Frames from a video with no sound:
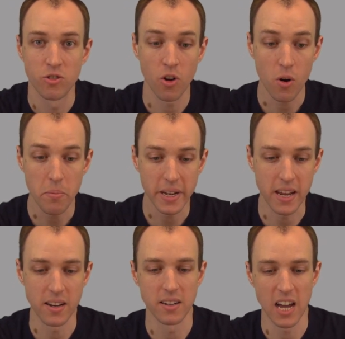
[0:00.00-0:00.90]

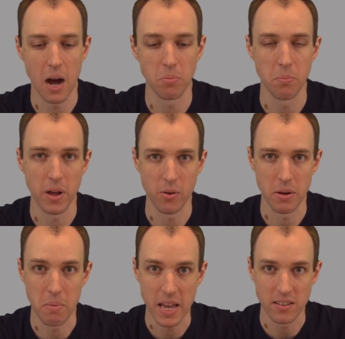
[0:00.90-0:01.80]
terminated
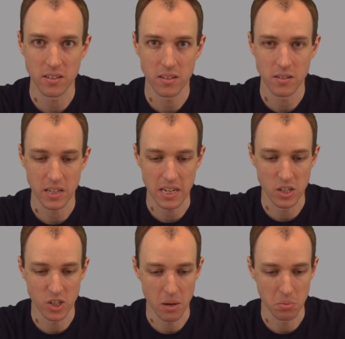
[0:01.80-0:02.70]
complementary base to
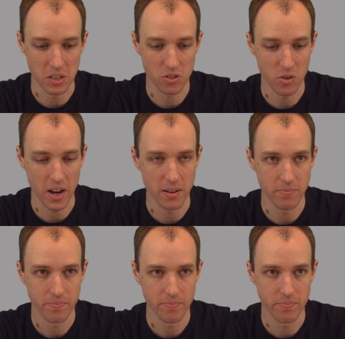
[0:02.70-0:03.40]
each template strand.